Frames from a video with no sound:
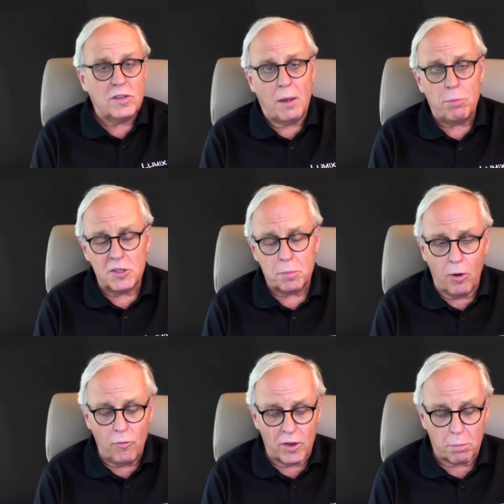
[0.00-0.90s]
example is
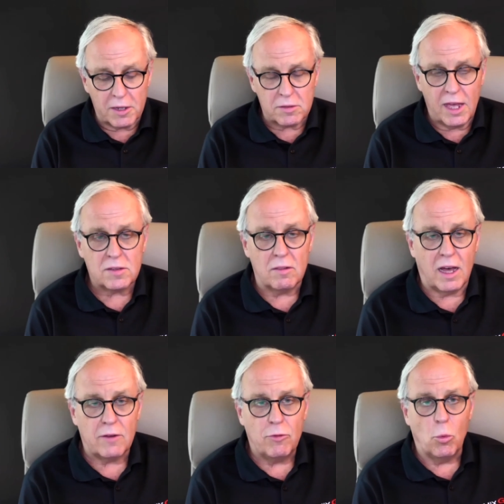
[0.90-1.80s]
perfect because that's a
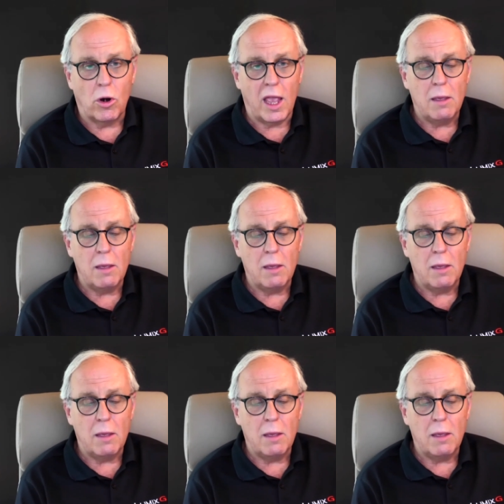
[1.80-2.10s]
lot of who we're